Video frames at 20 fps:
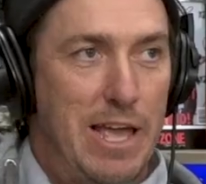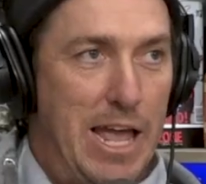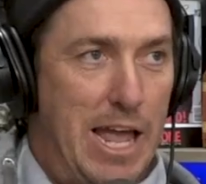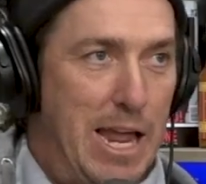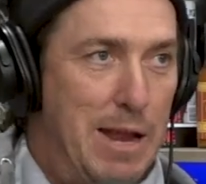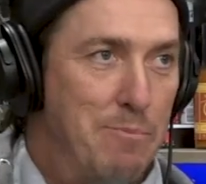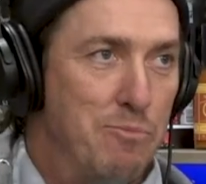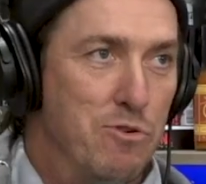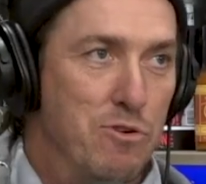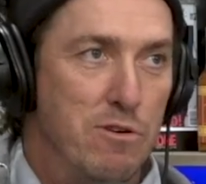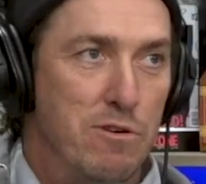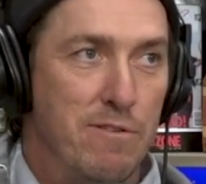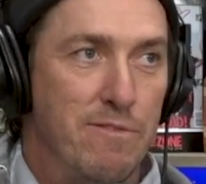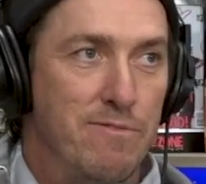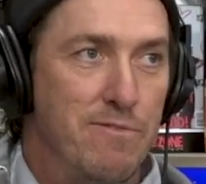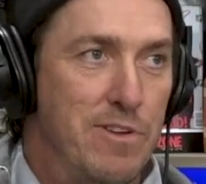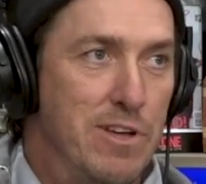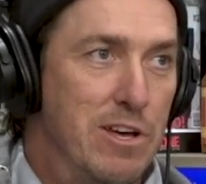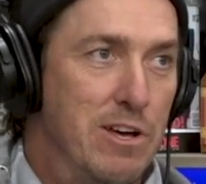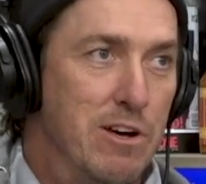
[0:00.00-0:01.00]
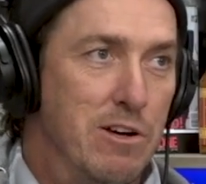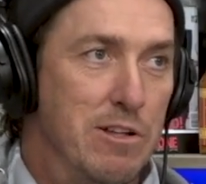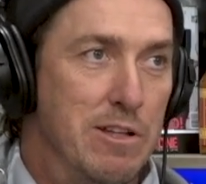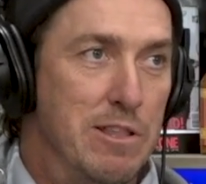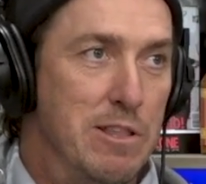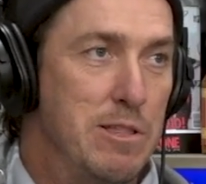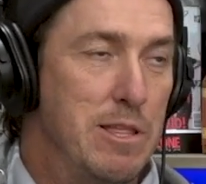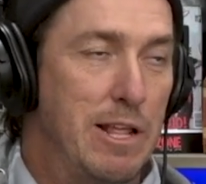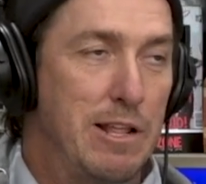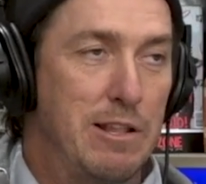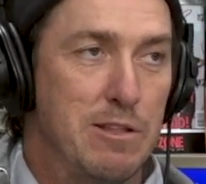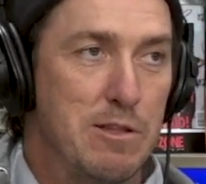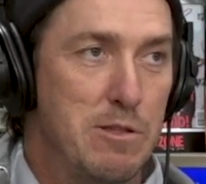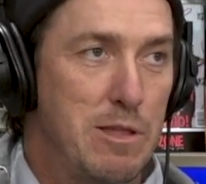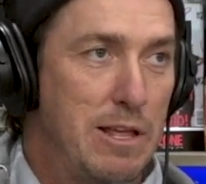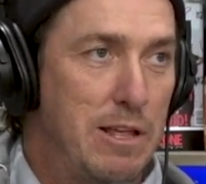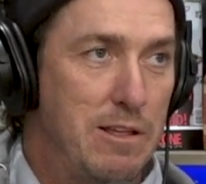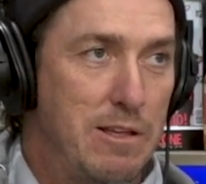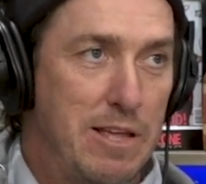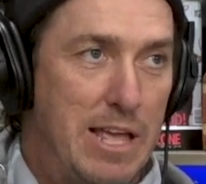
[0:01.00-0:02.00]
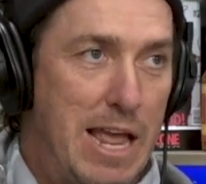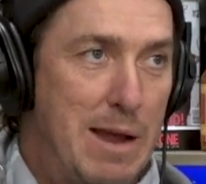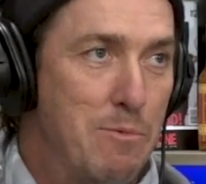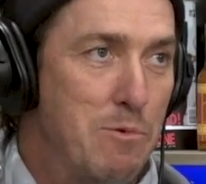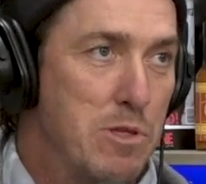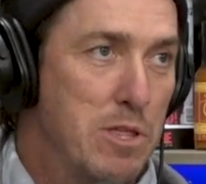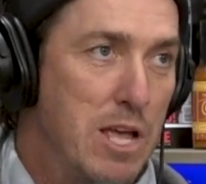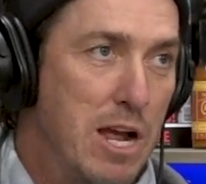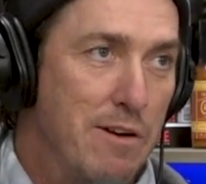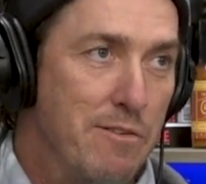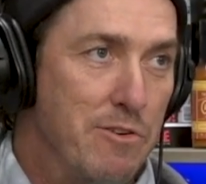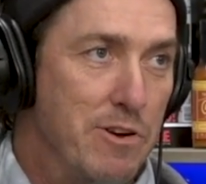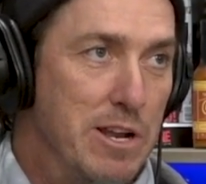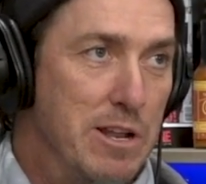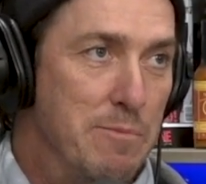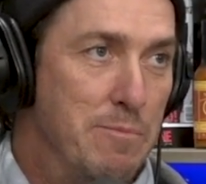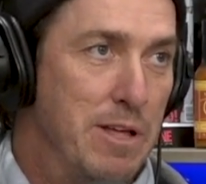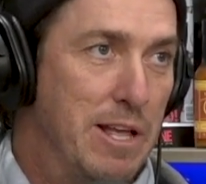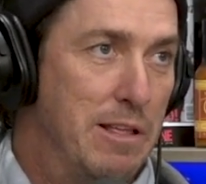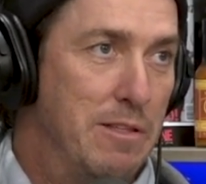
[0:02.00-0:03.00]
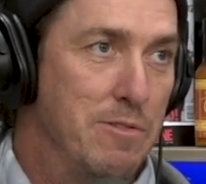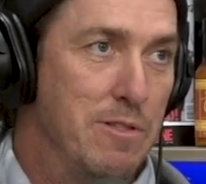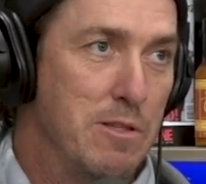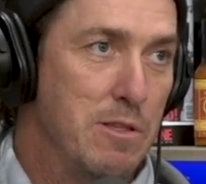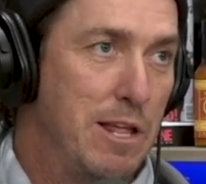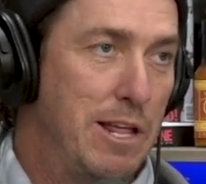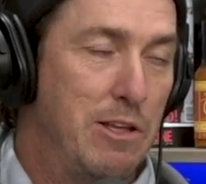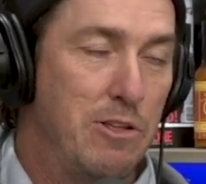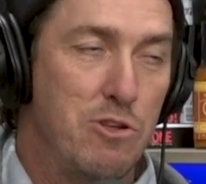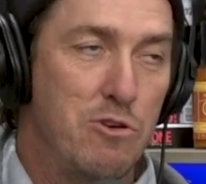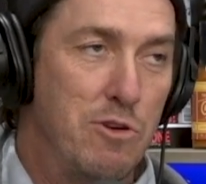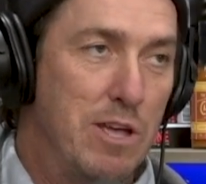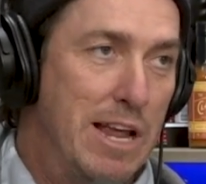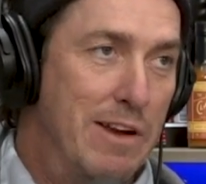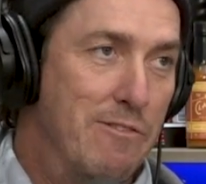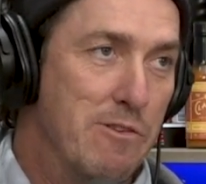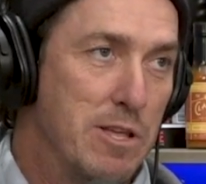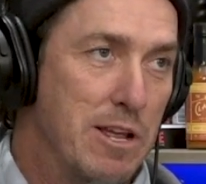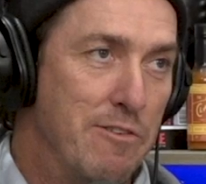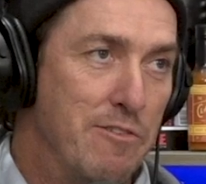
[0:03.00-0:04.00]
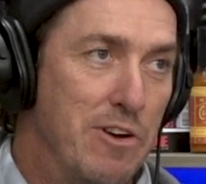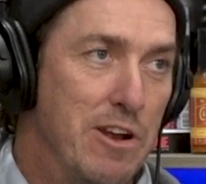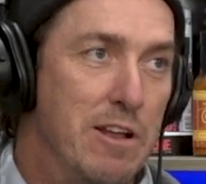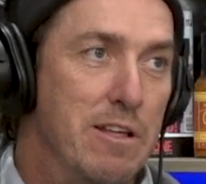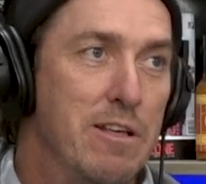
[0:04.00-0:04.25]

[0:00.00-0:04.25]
April, Phil, and there's like cameras covering it. Like there's like two cameras covering